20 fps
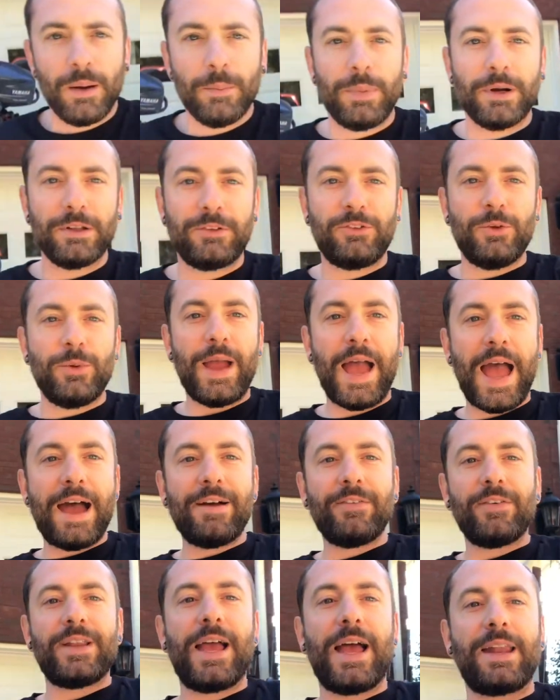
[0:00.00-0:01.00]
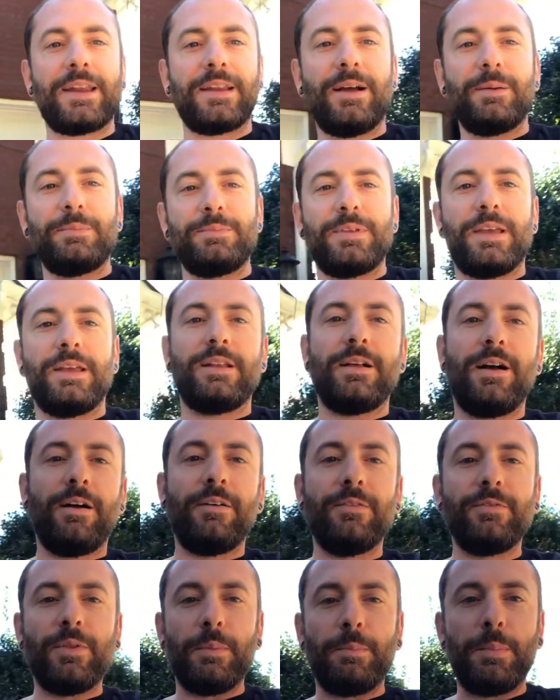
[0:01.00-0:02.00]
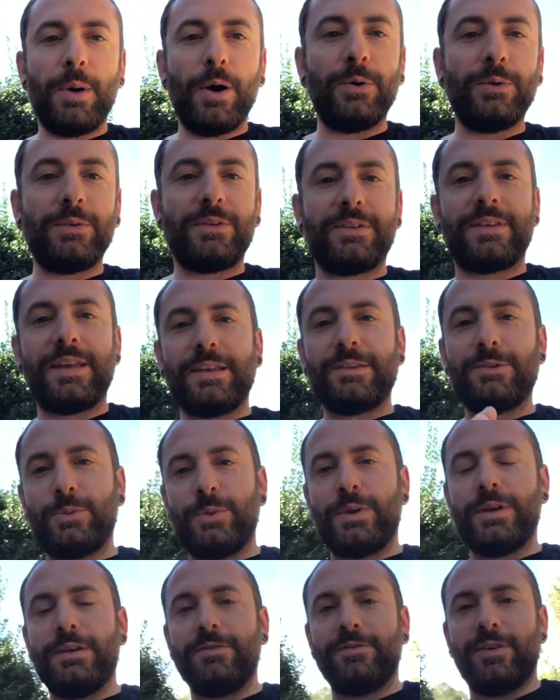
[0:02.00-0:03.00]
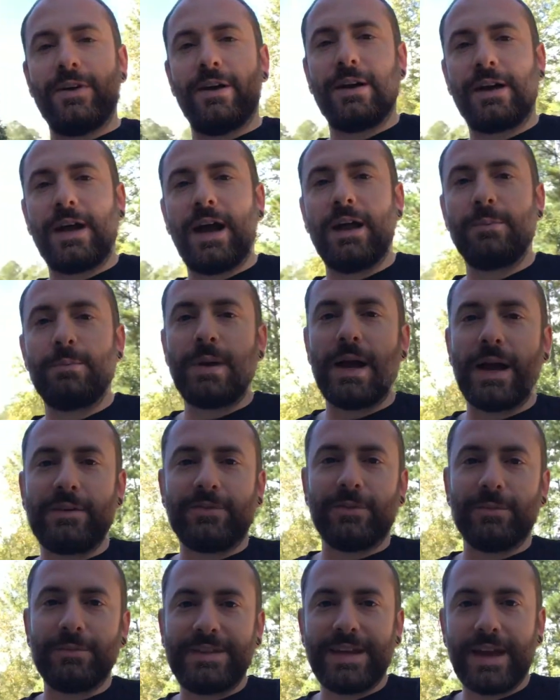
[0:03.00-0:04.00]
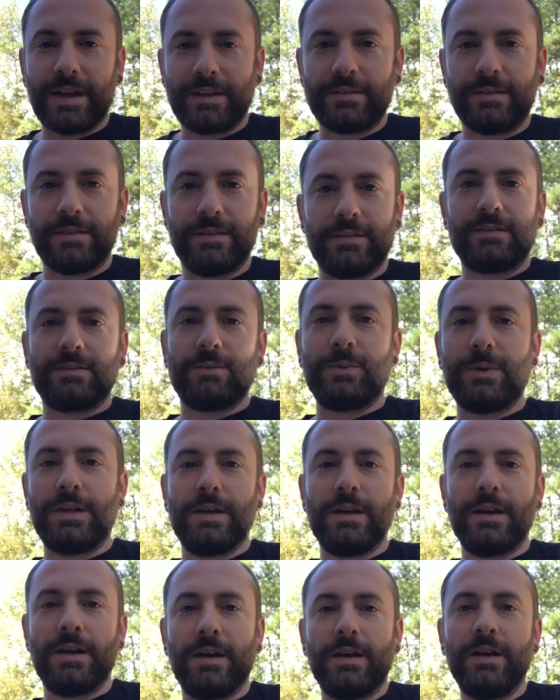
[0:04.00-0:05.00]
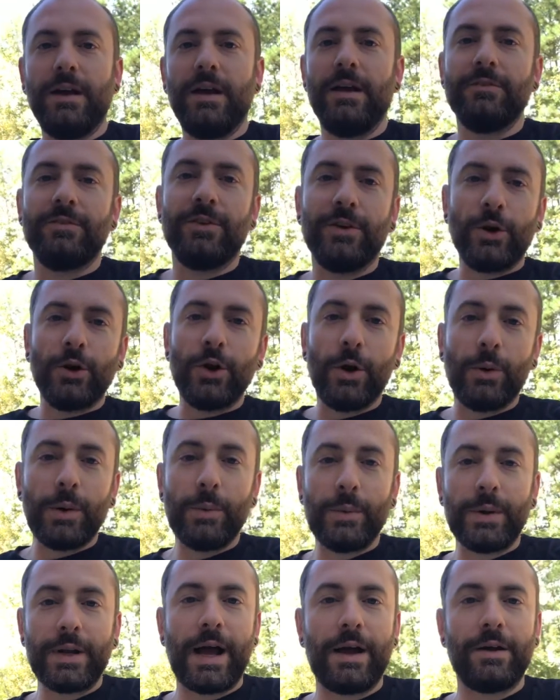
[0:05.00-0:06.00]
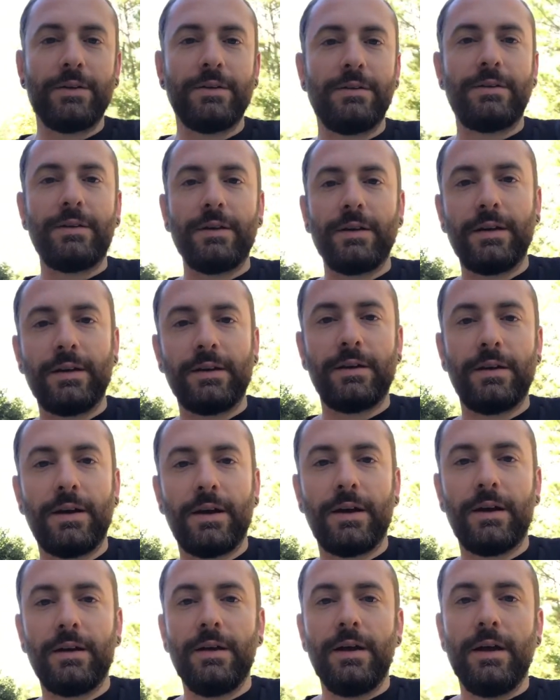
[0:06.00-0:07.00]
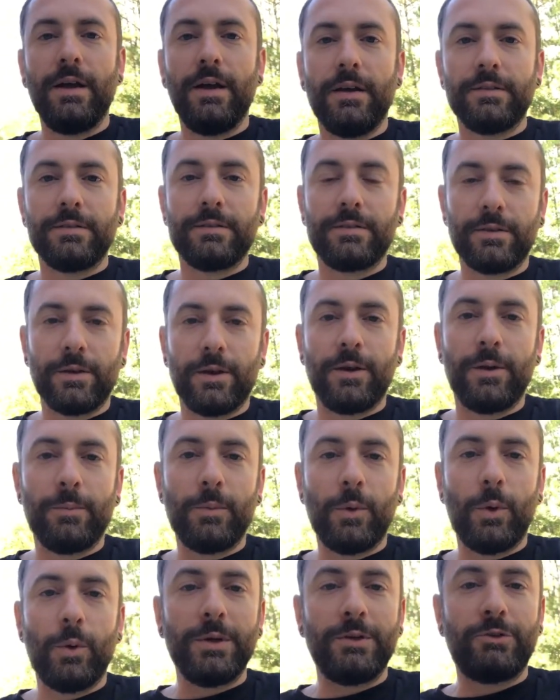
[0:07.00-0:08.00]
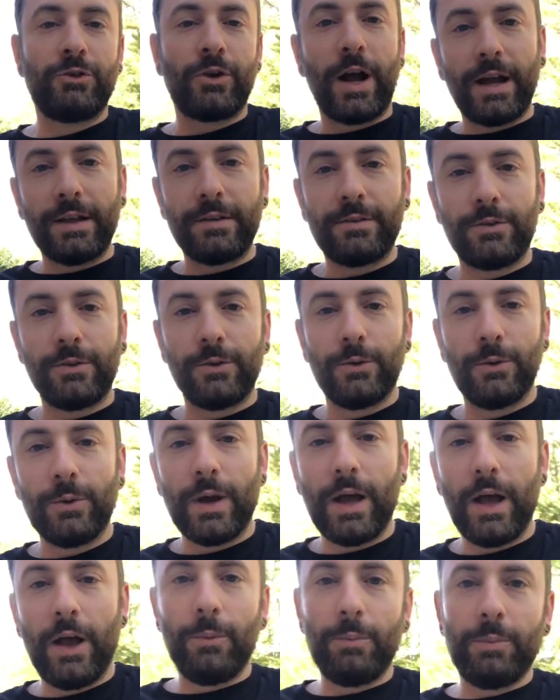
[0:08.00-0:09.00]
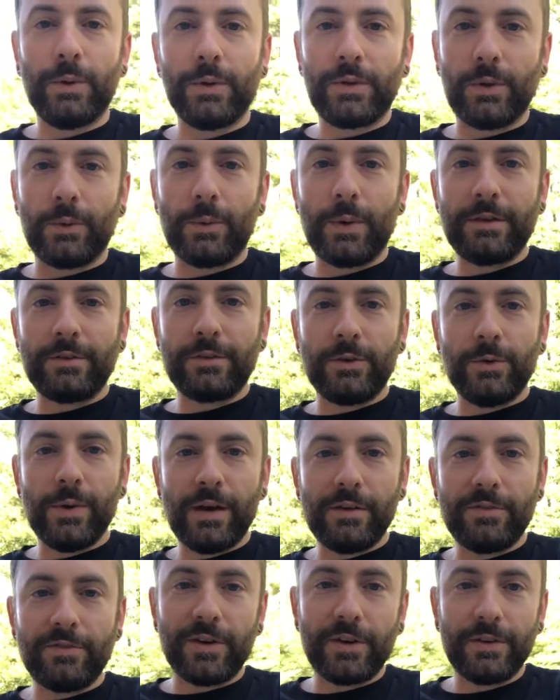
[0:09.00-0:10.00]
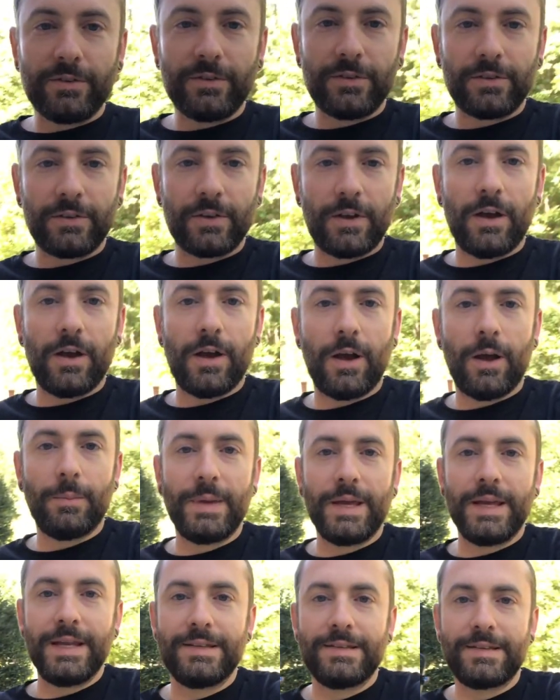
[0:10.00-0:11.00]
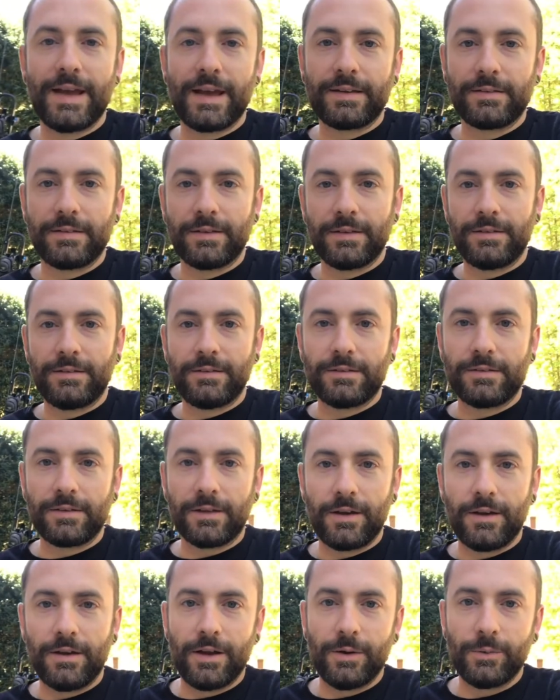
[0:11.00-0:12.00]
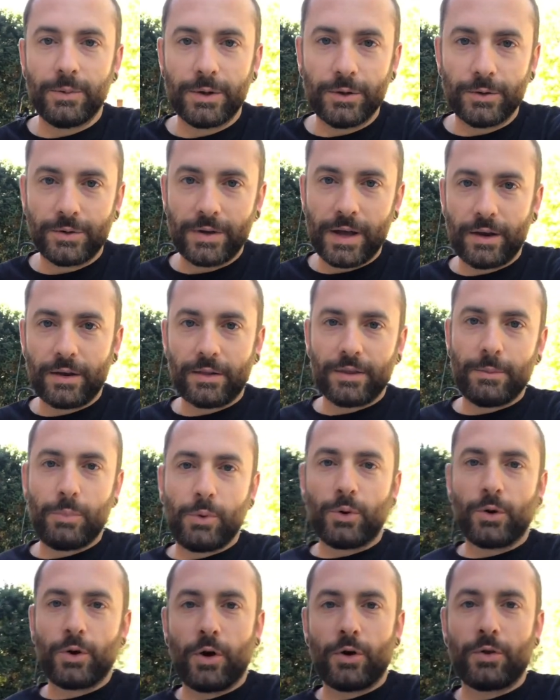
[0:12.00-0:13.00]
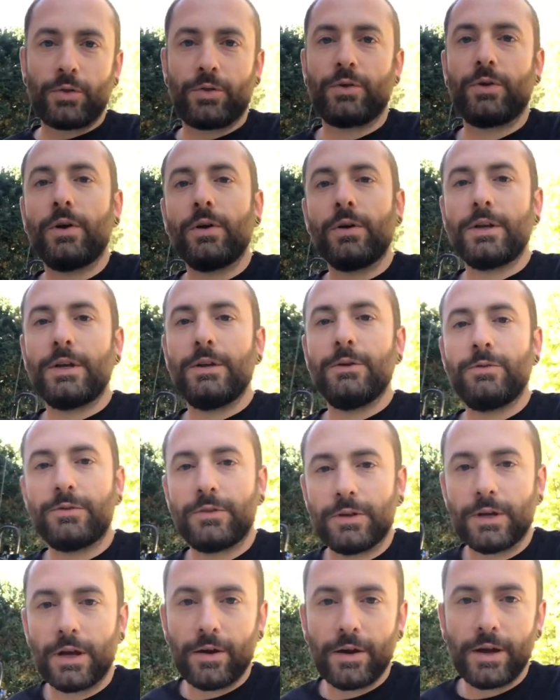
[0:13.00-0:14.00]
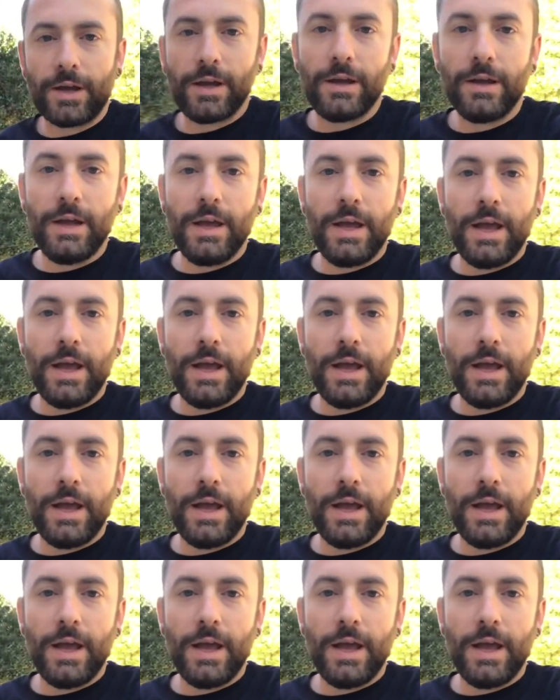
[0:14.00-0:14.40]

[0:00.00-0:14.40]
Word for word: but you haven't had an update of the boat since we've uh, gotten back from Texas. We, uh, if you don't know, we went out and did uh, some, well, we tried to help with the rescue efforts um, in Texas. Uh, we were down in the Port Arthur, Houston area,